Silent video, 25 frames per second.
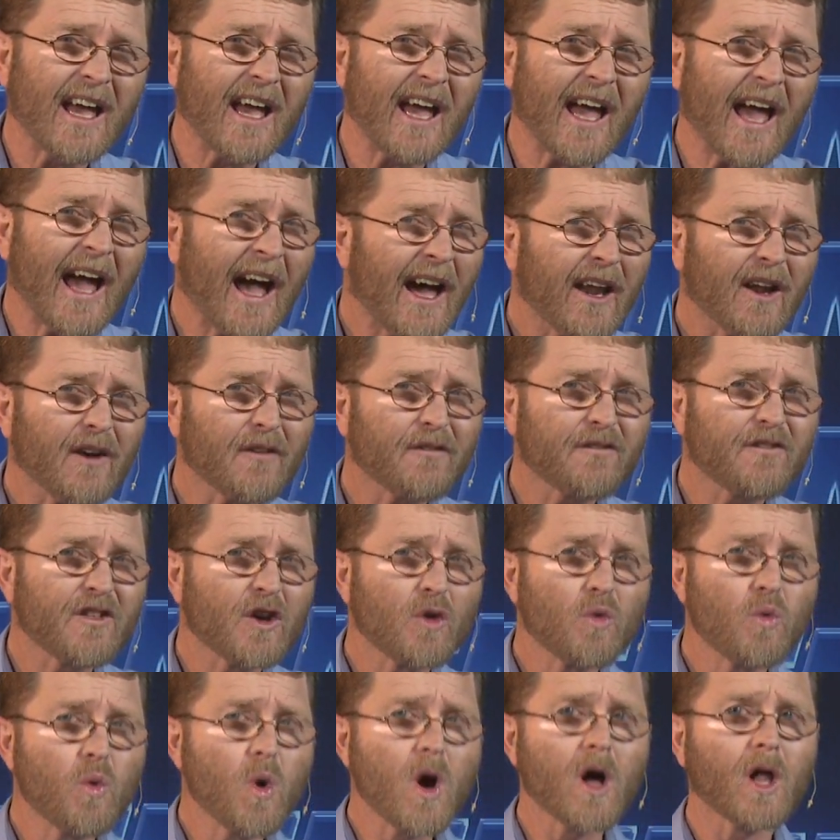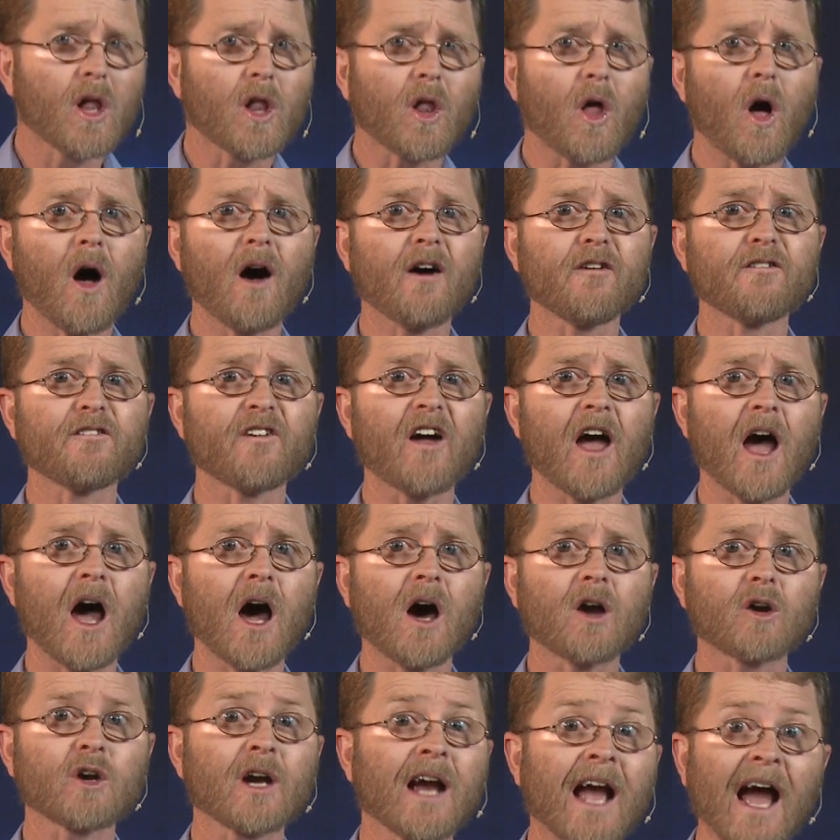out of the will of
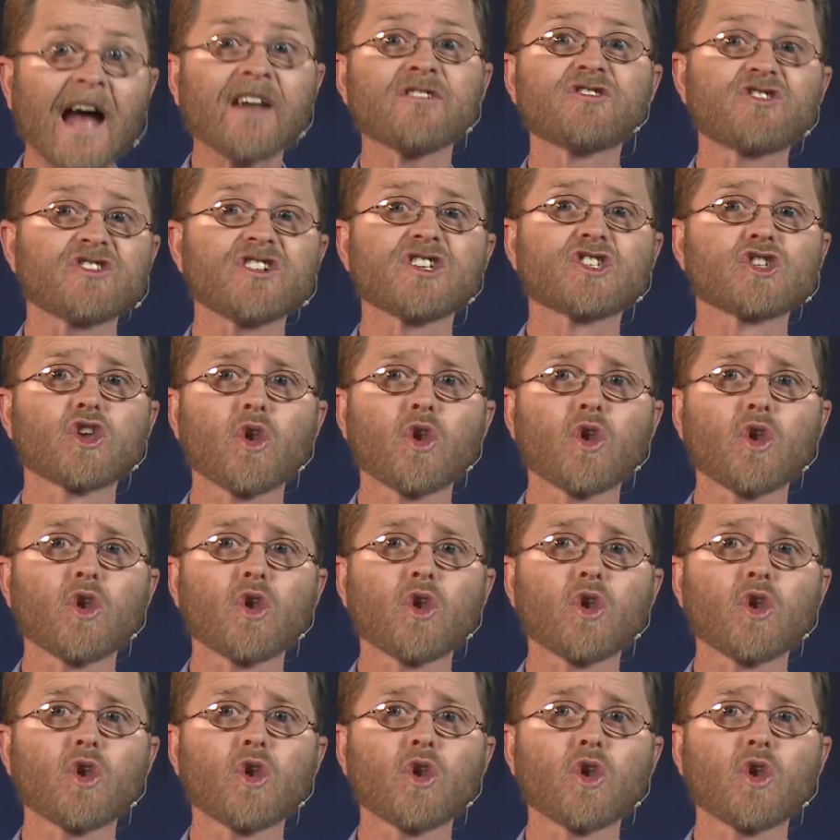our country's